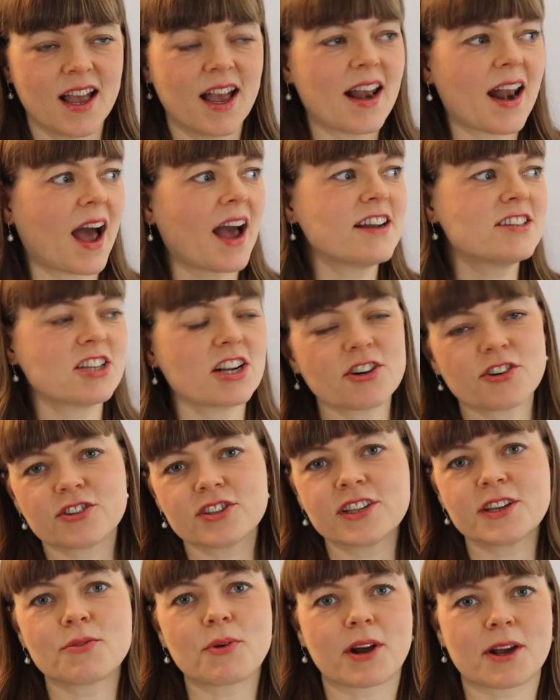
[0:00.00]
And I
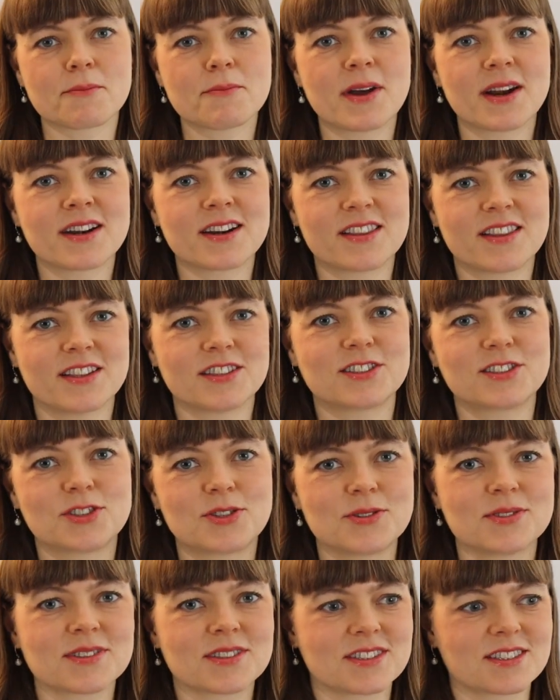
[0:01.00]
generally recommend that
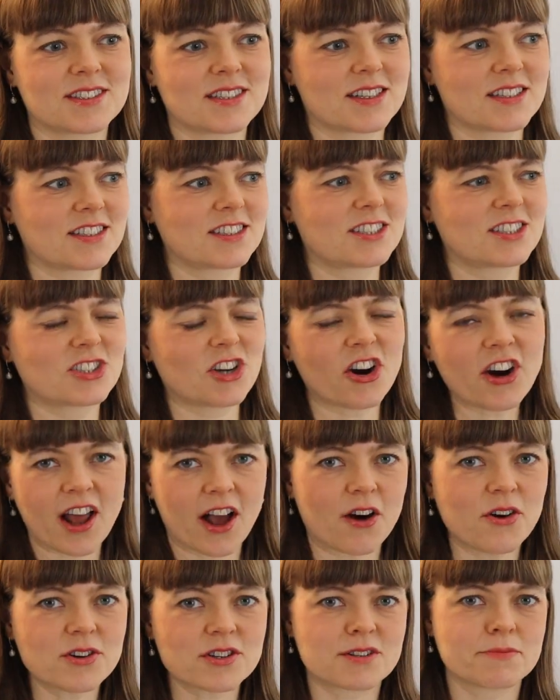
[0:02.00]
students start
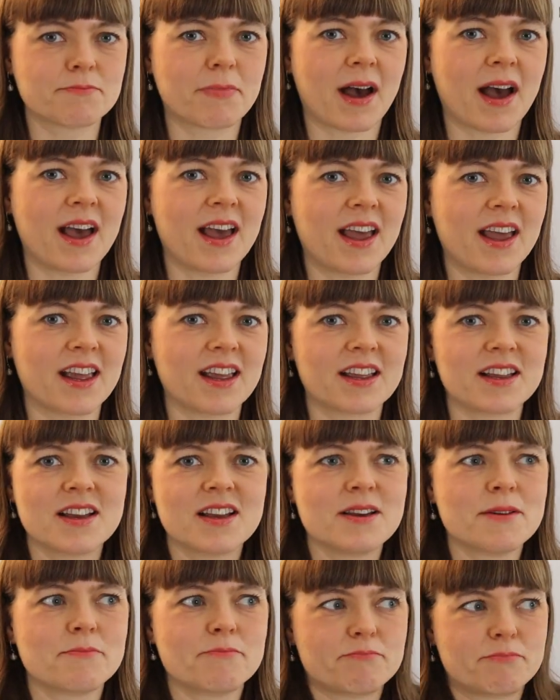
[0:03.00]
out by
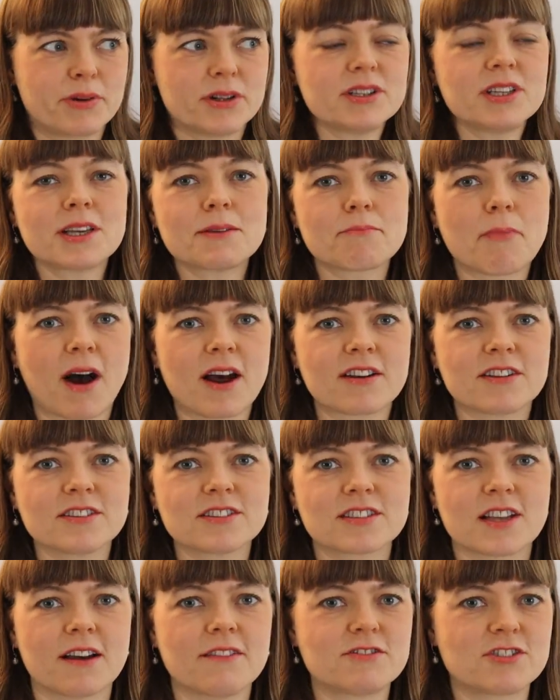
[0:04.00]
building
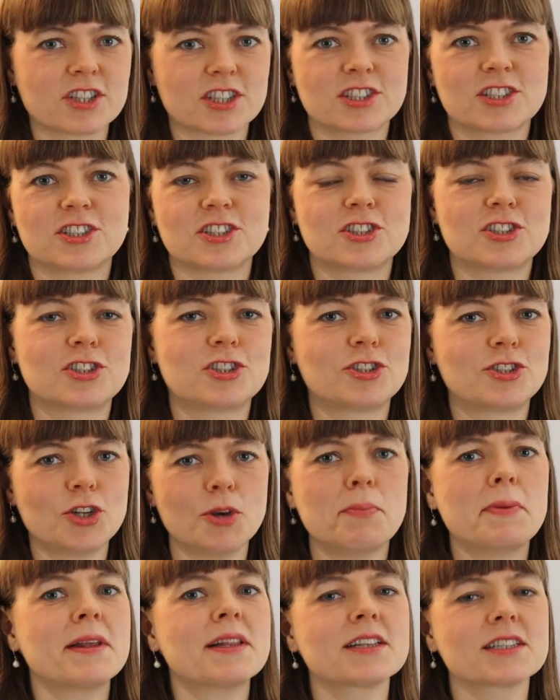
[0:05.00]
models of just
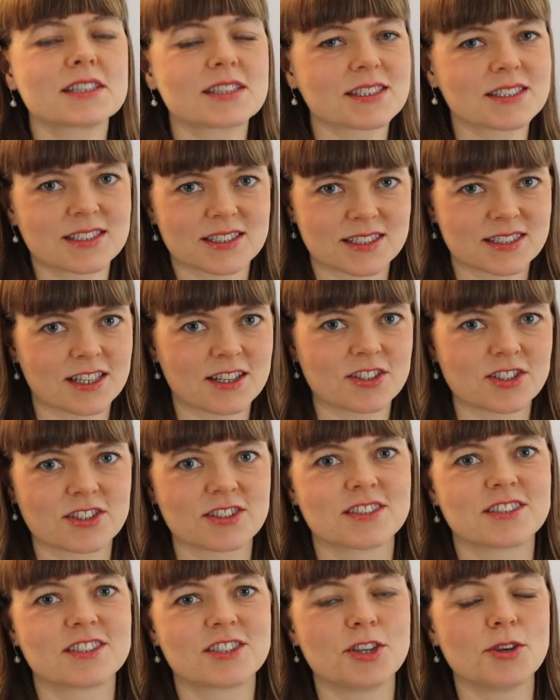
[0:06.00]
stupid little
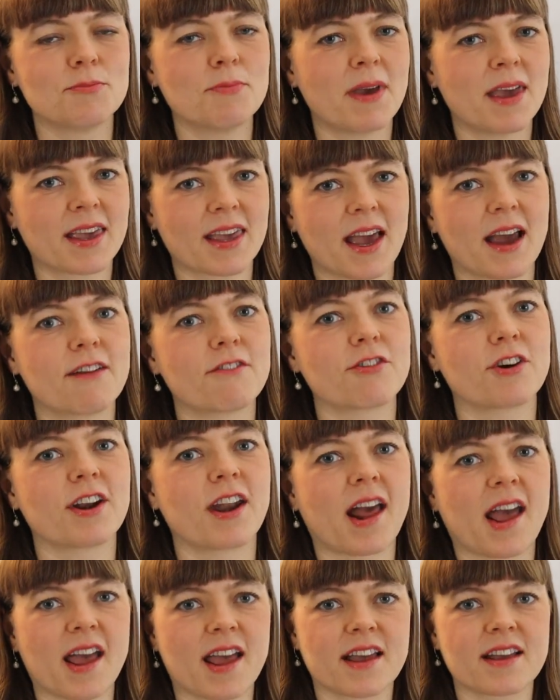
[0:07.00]
decisions you make every
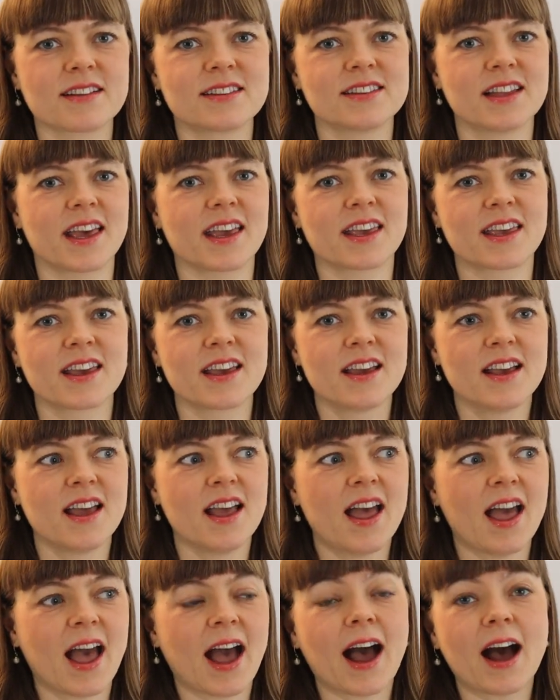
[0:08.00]
day. Like,
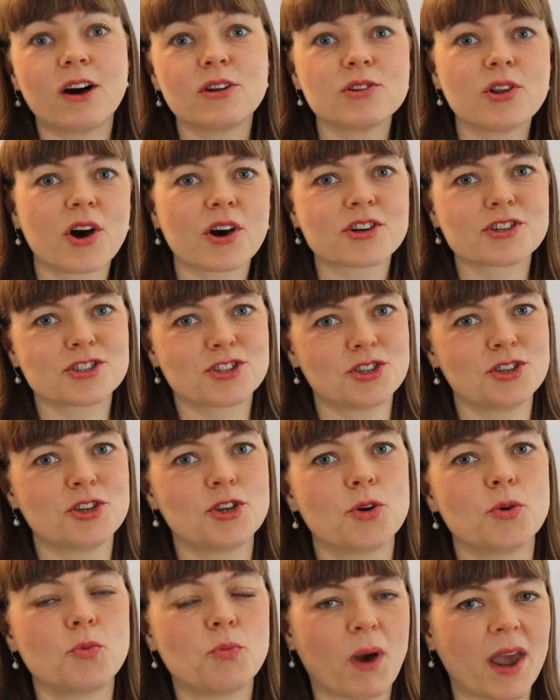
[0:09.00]
how long do
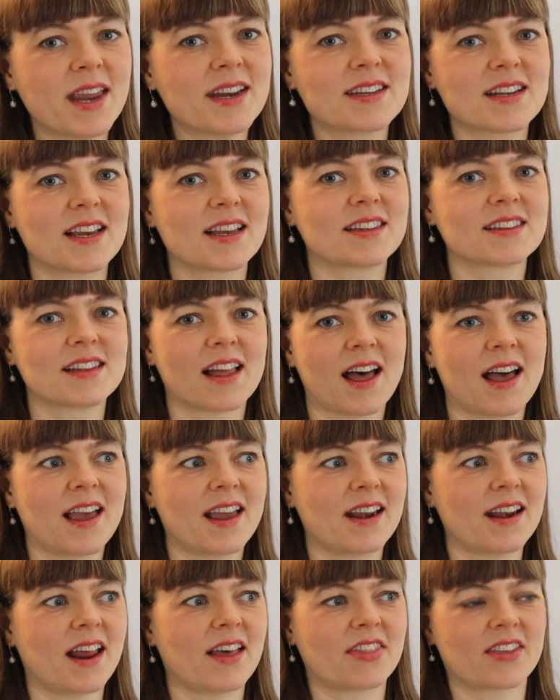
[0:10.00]
you wait in
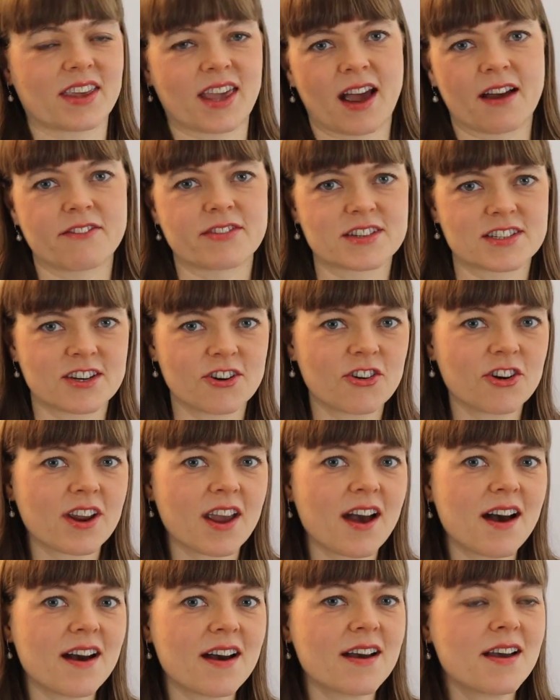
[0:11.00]
line at the
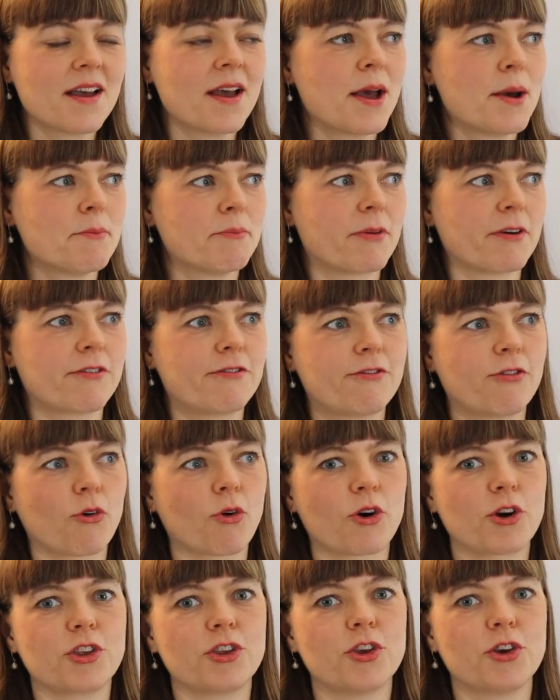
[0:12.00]
cafeteria
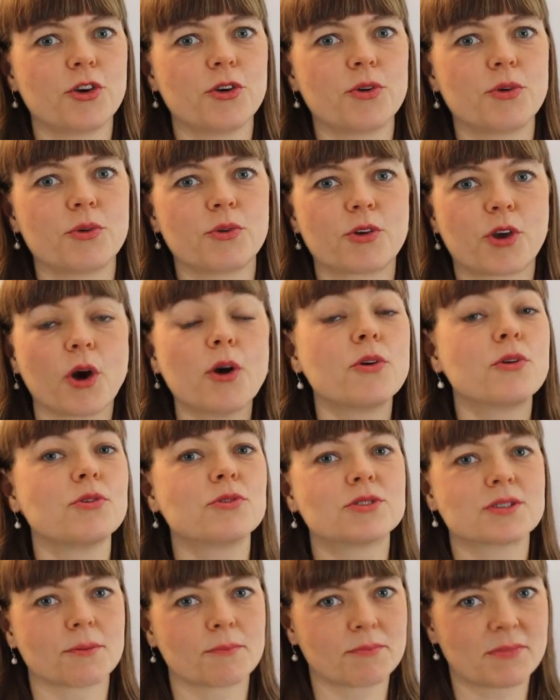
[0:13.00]
before you go
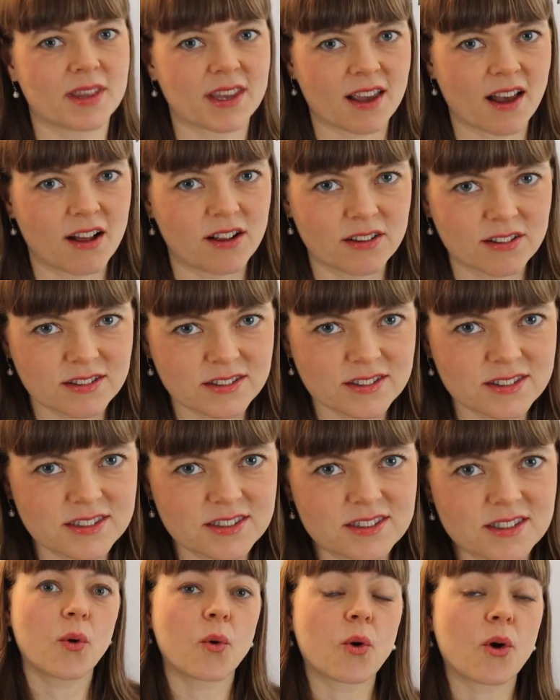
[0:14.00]
do something
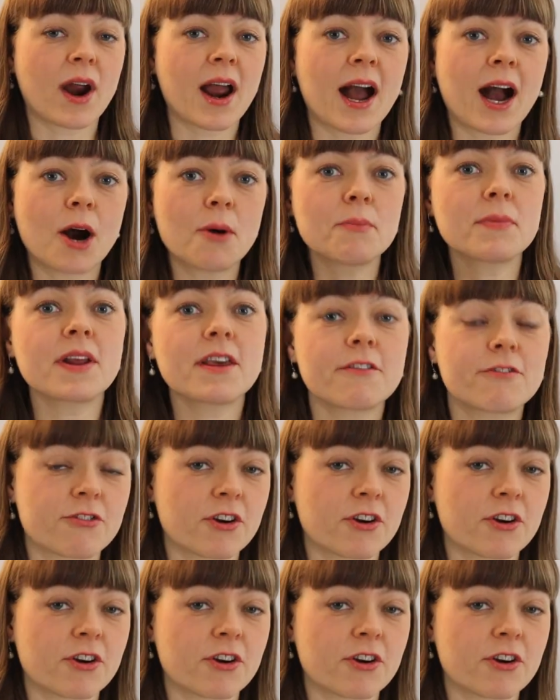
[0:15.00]
else? Or how many